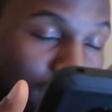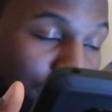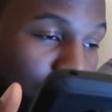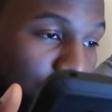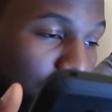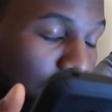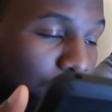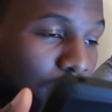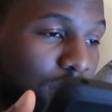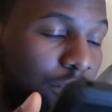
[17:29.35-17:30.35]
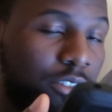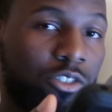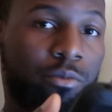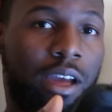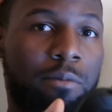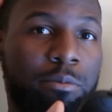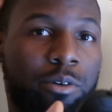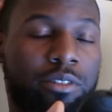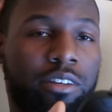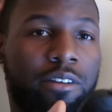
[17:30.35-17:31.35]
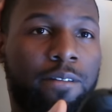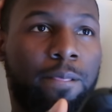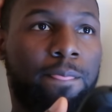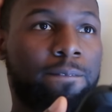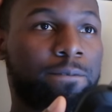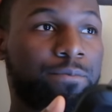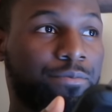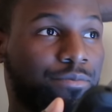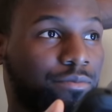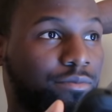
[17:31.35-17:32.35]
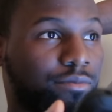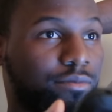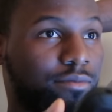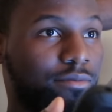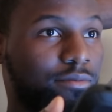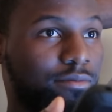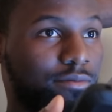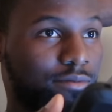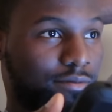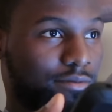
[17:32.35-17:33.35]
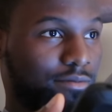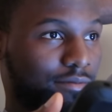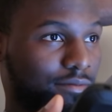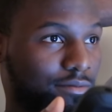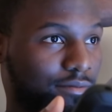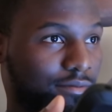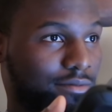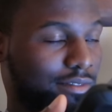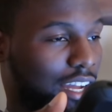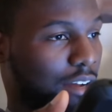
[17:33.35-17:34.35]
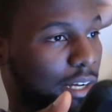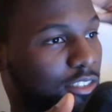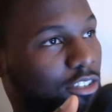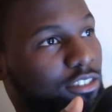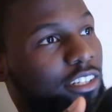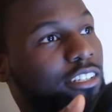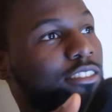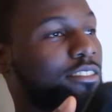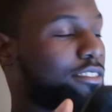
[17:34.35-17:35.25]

Hey, man, no problem, bro. I love you too, man. Happy birthday. Thank you. I holler. All right, man. I'll talk to you later.